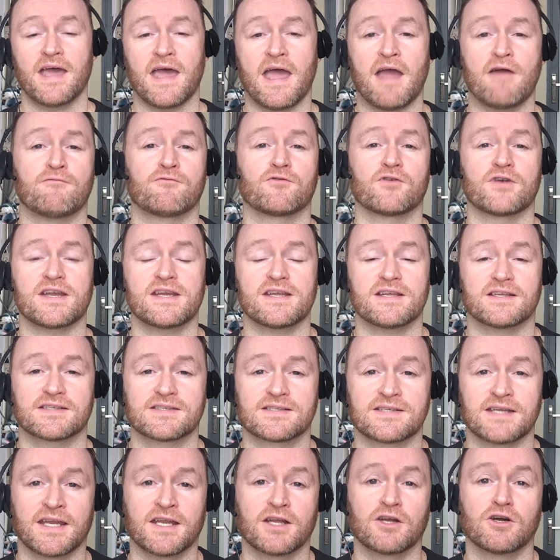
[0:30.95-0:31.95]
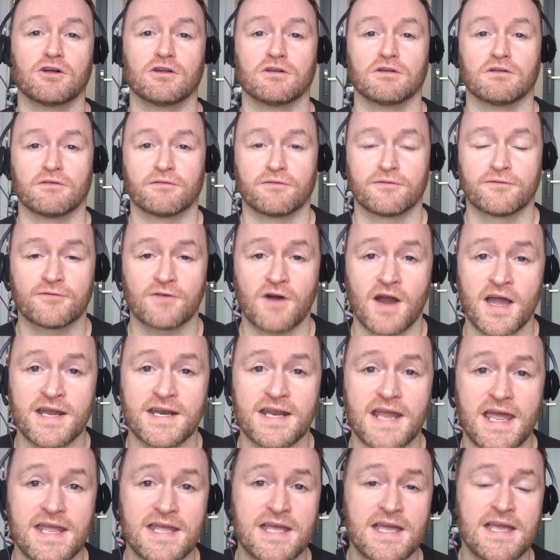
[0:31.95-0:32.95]
every single
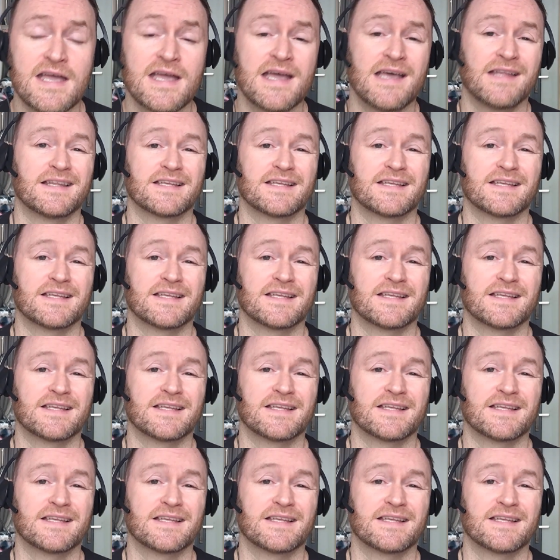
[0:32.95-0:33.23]
Friday.